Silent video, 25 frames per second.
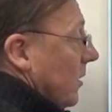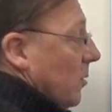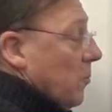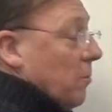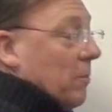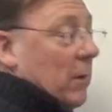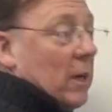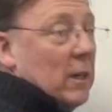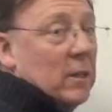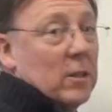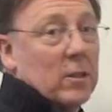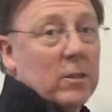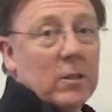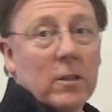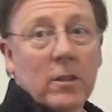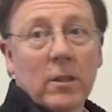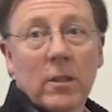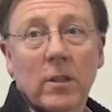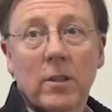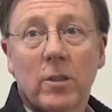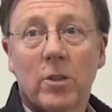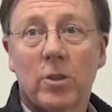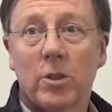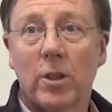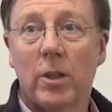He must
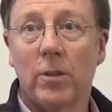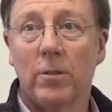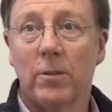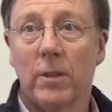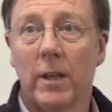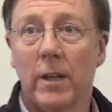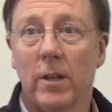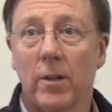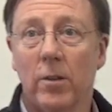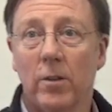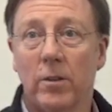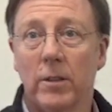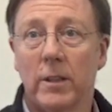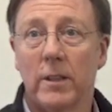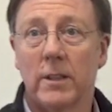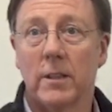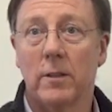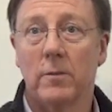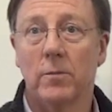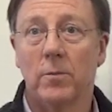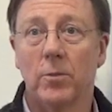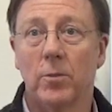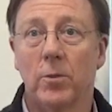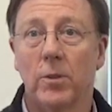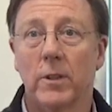show that on his
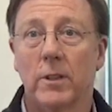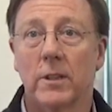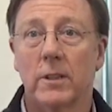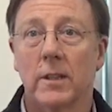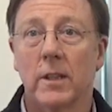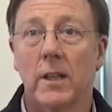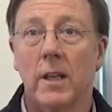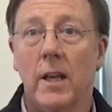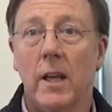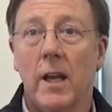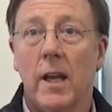invoice.